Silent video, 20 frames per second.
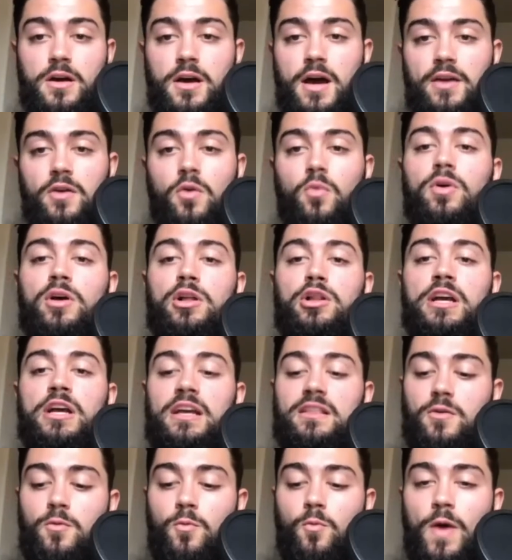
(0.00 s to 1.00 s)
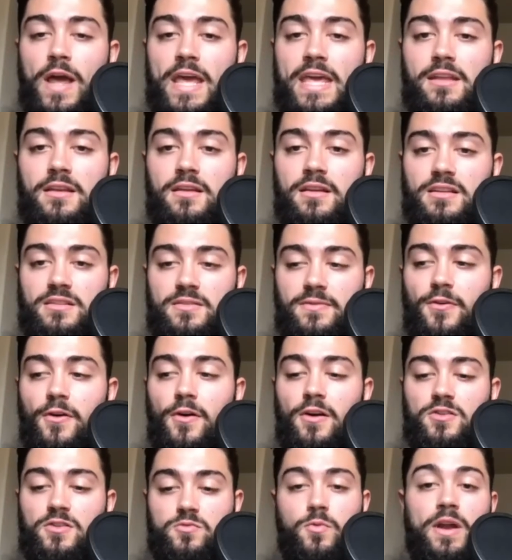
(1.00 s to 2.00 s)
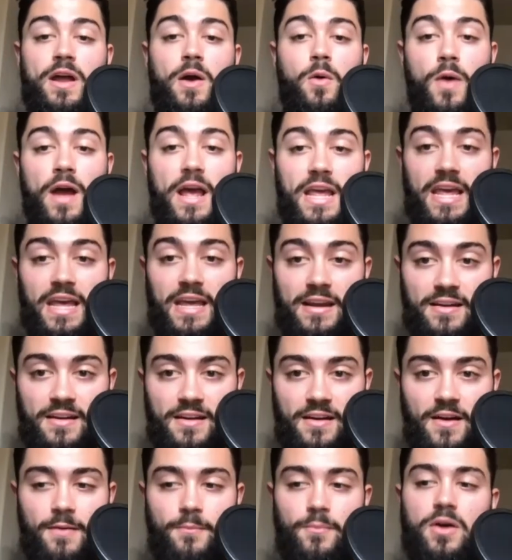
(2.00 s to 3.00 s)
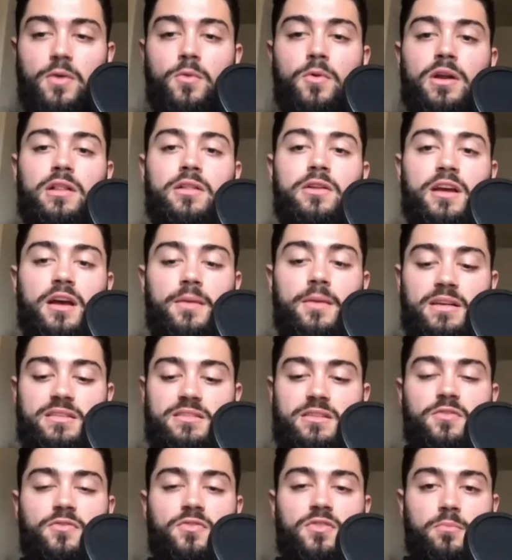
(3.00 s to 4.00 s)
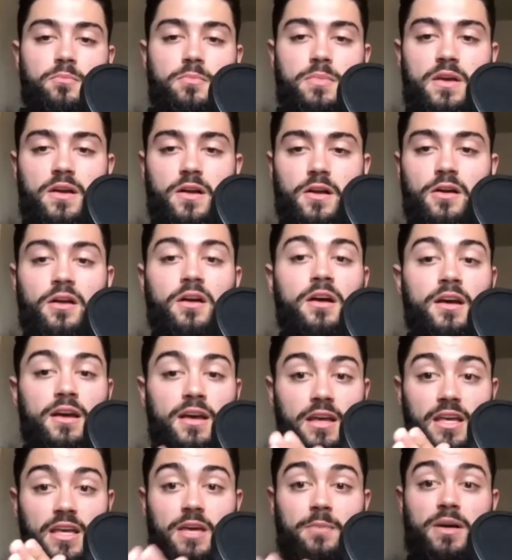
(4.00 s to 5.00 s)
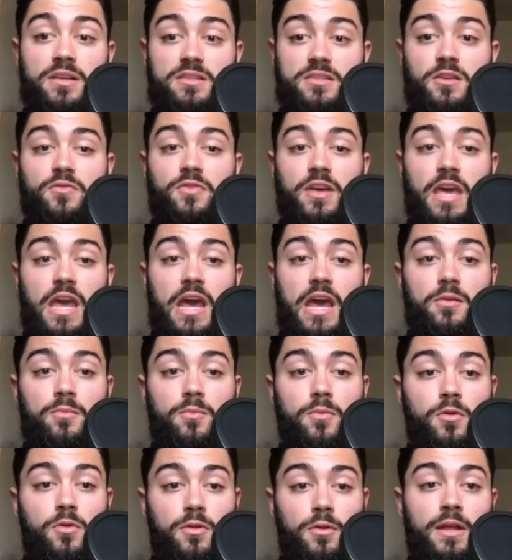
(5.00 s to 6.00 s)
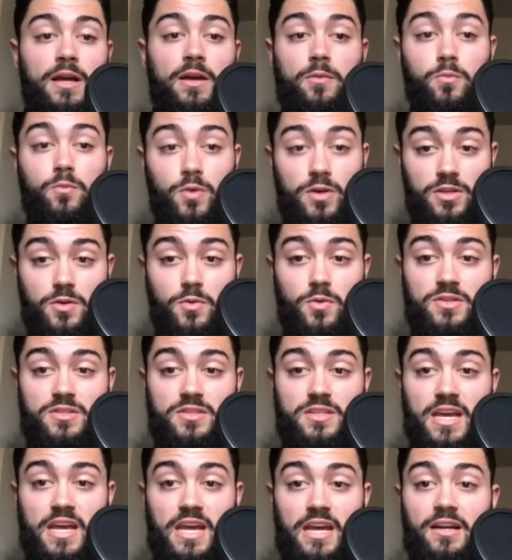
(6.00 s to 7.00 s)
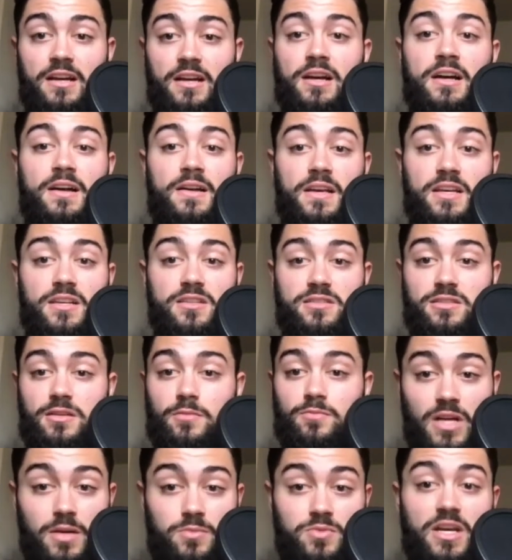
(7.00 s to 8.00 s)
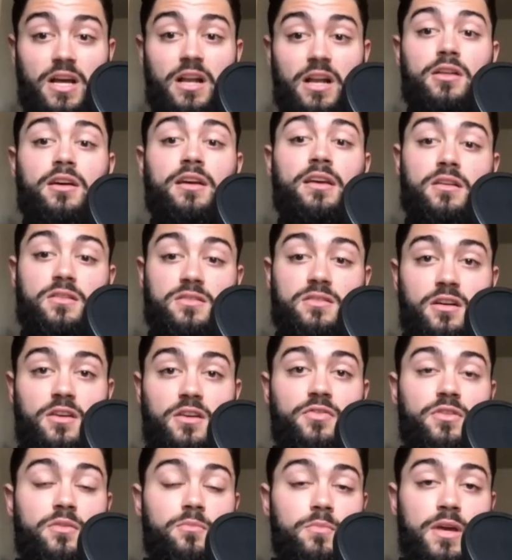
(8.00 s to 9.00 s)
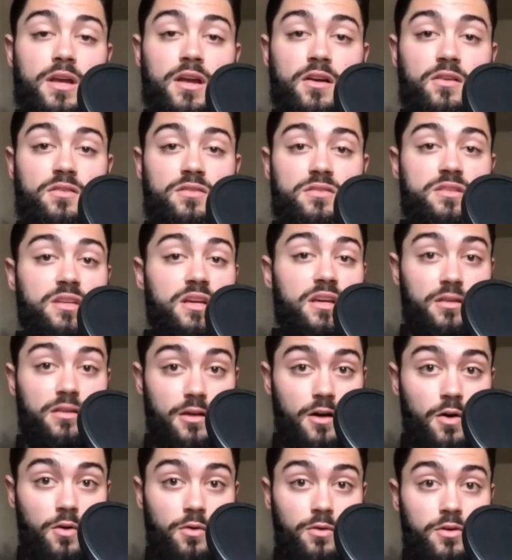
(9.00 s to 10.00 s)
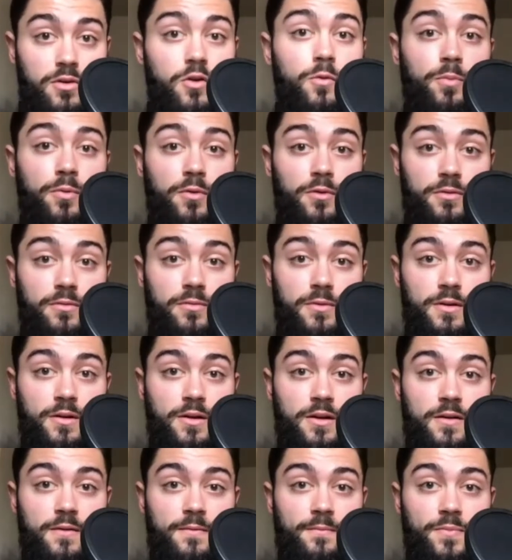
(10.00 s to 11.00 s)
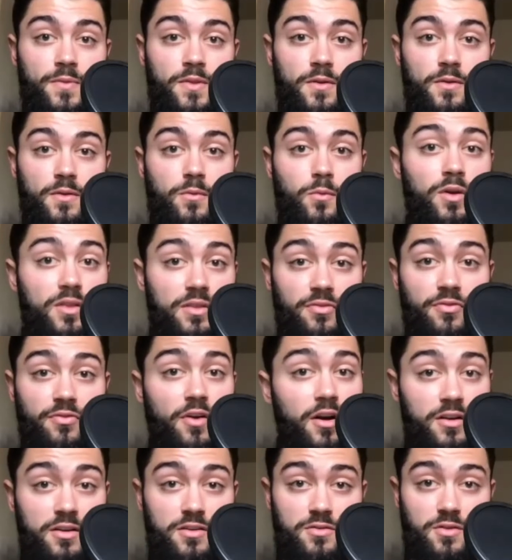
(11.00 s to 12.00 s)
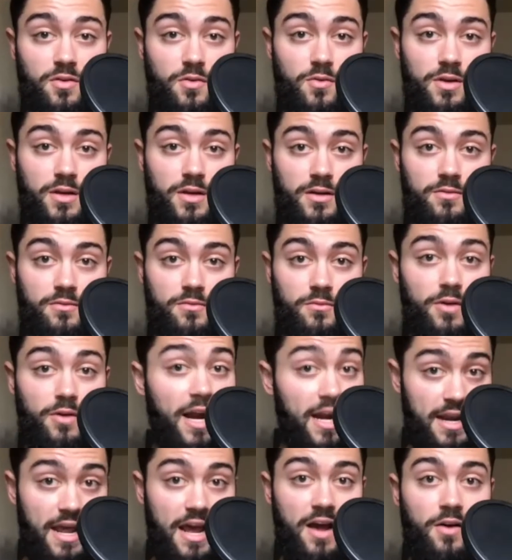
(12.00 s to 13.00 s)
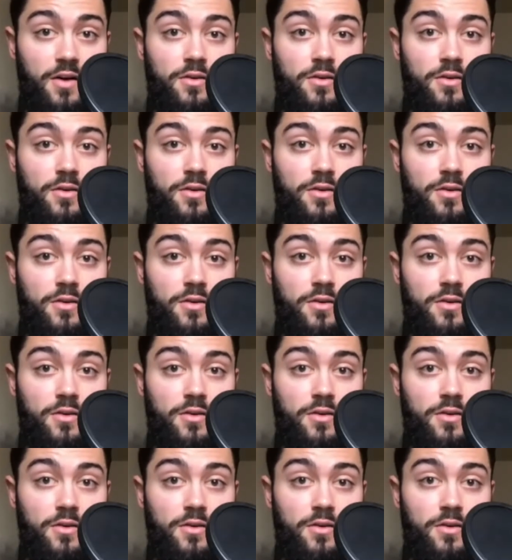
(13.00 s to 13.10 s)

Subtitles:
I don't really look at the weight as far as what I weigh in, but I want to look at myself in the mirror and keep myself accountable. Like what you were saying is sometimes you got to look at yourself in the mirror and say, yo, Cooper, what the fuck are you doing right now?